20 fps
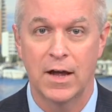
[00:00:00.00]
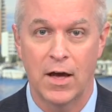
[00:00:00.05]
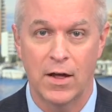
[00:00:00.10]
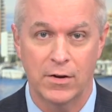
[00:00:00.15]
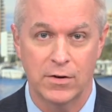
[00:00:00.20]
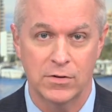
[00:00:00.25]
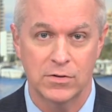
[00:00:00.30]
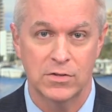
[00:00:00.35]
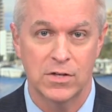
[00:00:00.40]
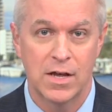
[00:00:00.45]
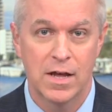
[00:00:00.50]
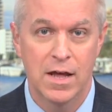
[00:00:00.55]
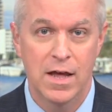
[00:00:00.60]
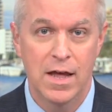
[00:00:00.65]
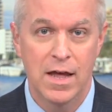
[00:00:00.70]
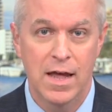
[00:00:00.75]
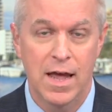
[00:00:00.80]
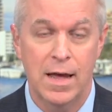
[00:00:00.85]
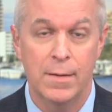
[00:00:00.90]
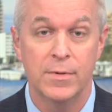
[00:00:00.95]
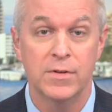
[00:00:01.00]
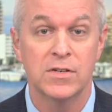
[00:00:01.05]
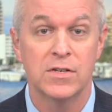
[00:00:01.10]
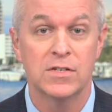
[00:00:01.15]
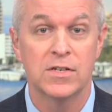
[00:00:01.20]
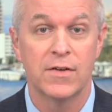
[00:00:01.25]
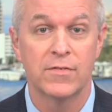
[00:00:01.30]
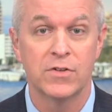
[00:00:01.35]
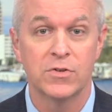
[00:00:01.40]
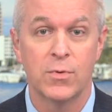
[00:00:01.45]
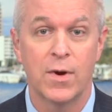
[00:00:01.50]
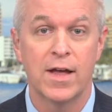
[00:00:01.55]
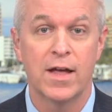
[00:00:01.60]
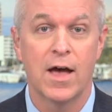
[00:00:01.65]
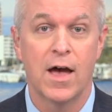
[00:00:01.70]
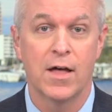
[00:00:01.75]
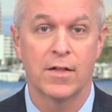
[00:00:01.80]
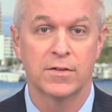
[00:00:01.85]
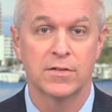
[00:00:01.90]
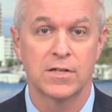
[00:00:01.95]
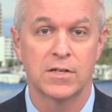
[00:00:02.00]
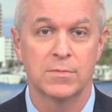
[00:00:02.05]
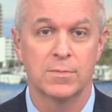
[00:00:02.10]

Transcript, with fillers: ABC 7's Ray Collins